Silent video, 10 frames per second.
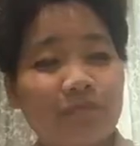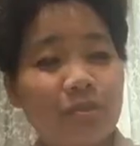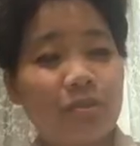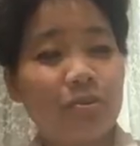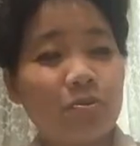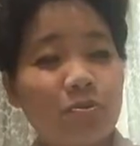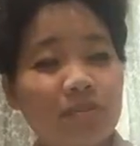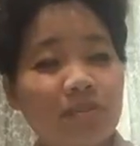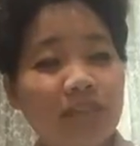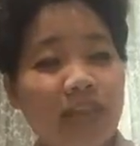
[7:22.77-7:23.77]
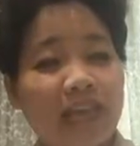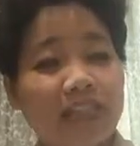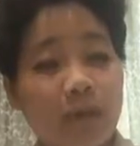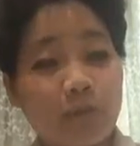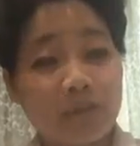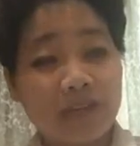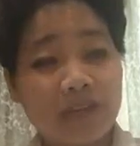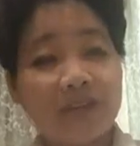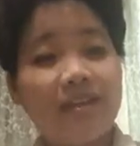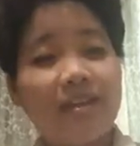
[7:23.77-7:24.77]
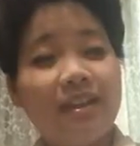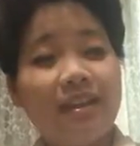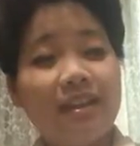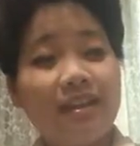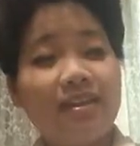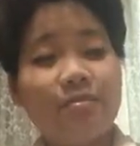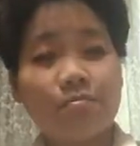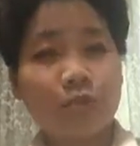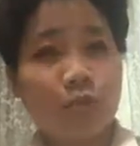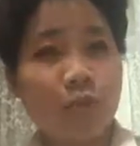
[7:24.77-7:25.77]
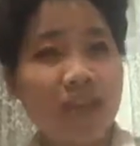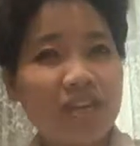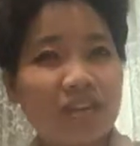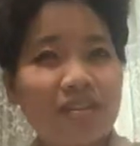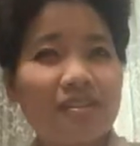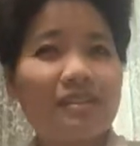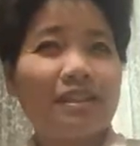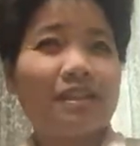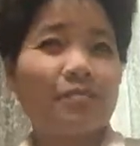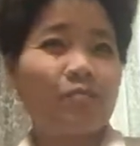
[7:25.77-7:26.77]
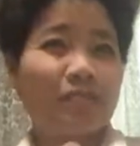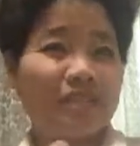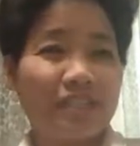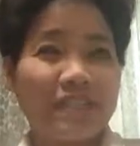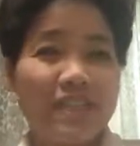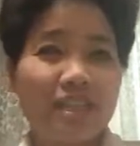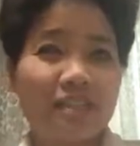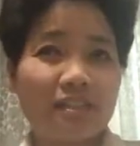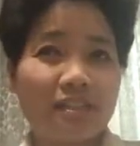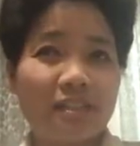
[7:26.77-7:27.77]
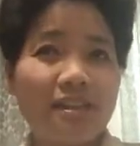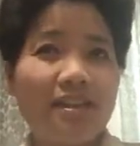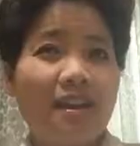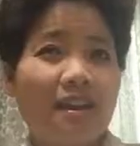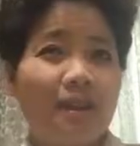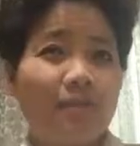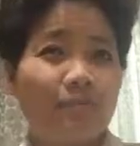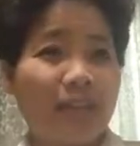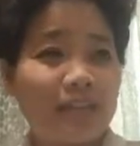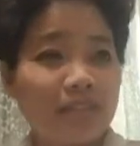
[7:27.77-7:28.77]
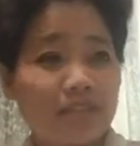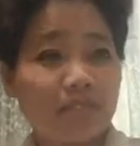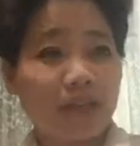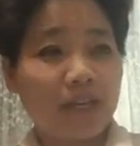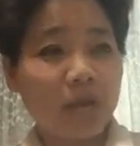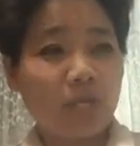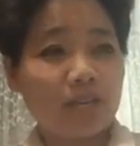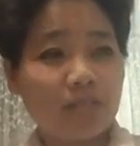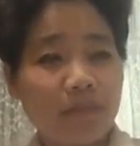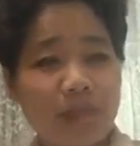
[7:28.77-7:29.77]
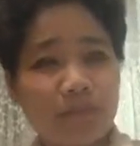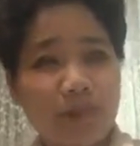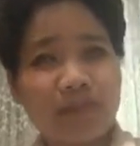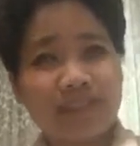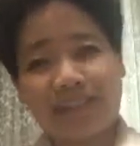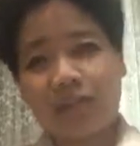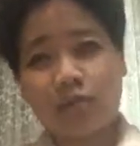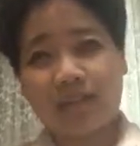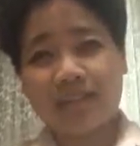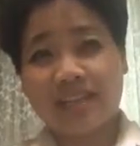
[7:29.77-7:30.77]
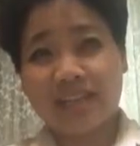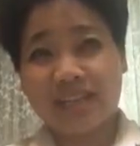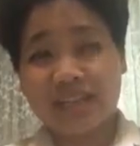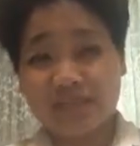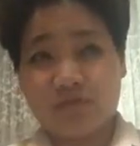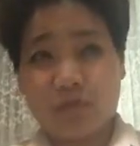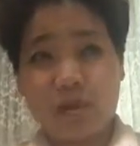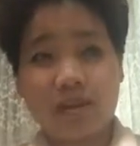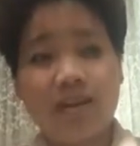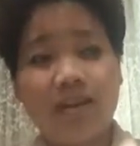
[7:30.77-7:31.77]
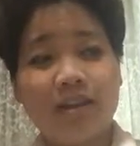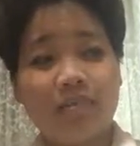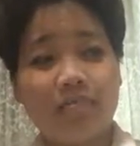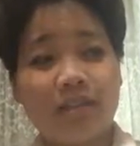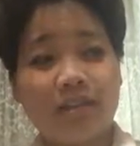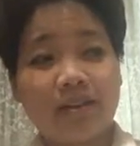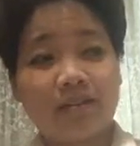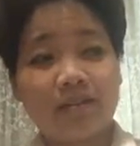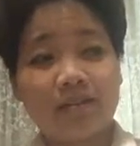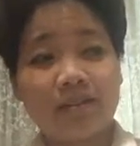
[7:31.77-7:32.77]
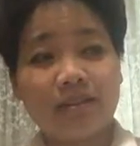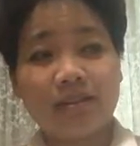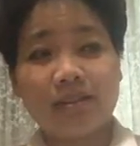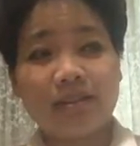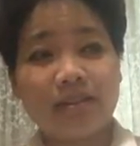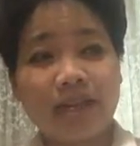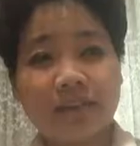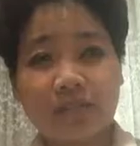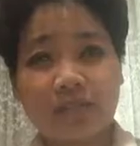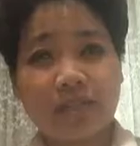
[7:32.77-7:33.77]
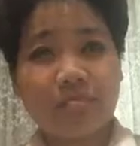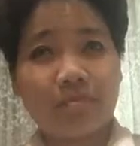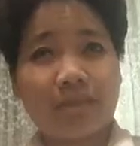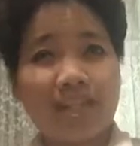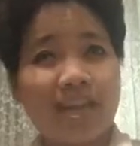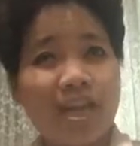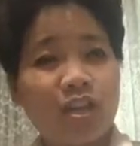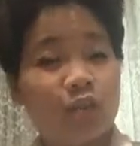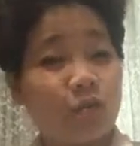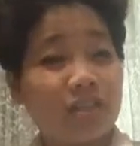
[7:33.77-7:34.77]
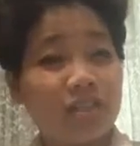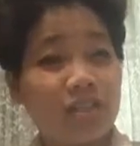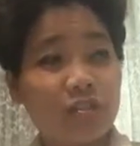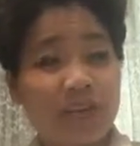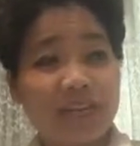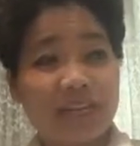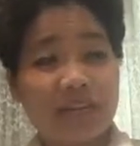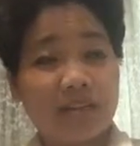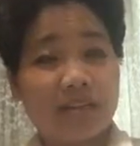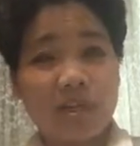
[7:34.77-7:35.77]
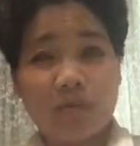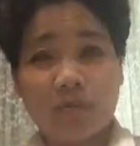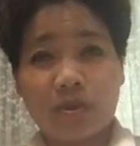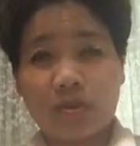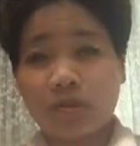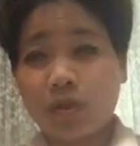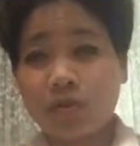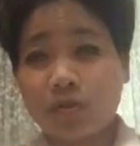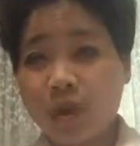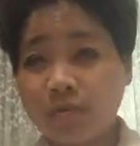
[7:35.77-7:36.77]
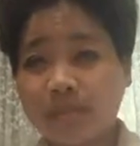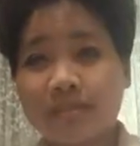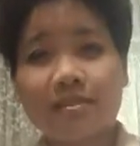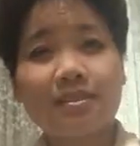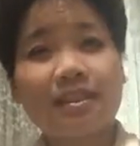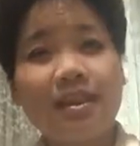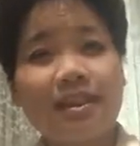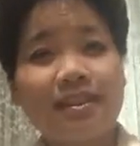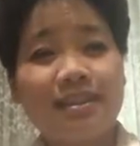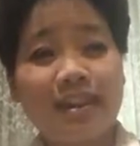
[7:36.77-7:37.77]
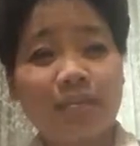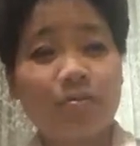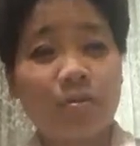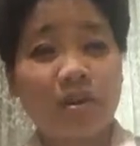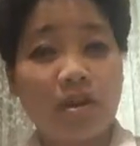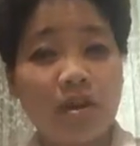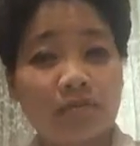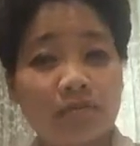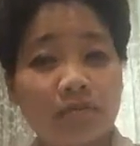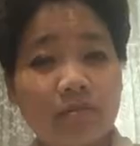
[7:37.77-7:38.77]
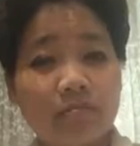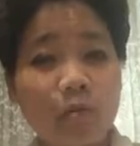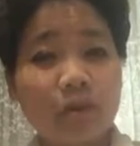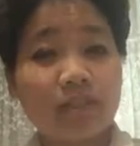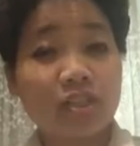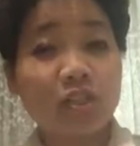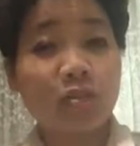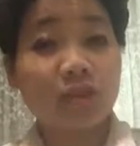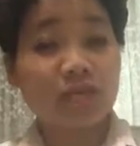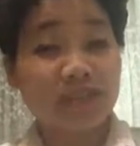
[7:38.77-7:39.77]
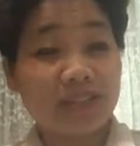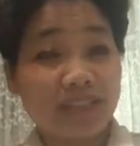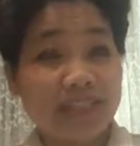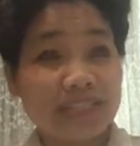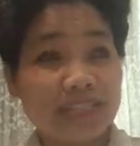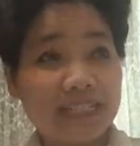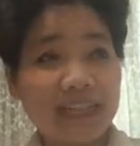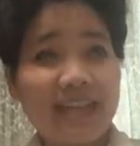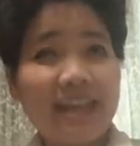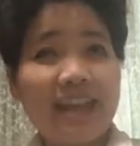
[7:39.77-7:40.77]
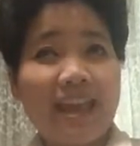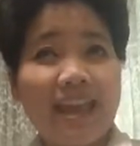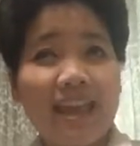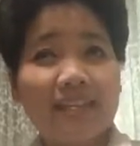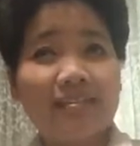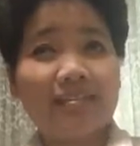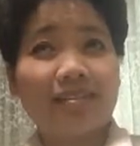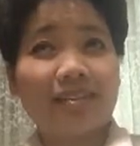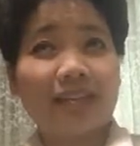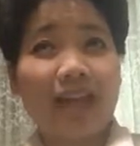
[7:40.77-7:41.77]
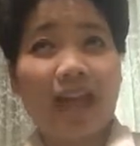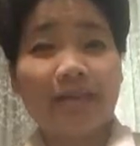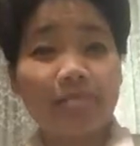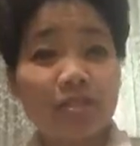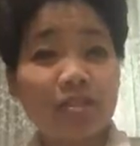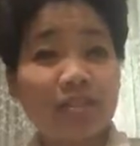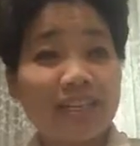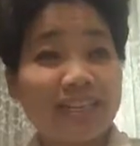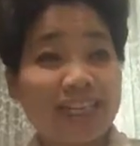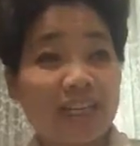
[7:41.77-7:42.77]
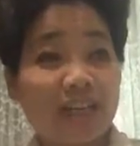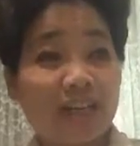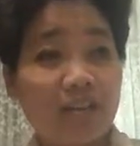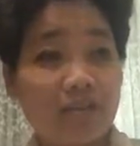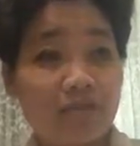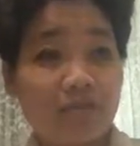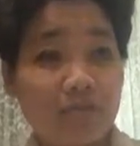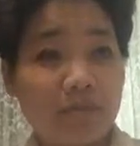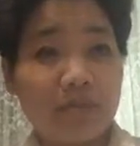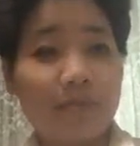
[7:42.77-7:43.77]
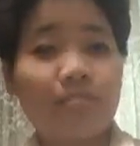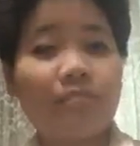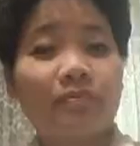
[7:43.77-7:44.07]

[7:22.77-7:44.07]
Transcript: use NLP in persuasion, in presentation, that's my coach, Matt Browning. That's what he's for, because he has already been doing his training with Tony Robbins. He has put on more than 200 events, and I'm certainly can learn from him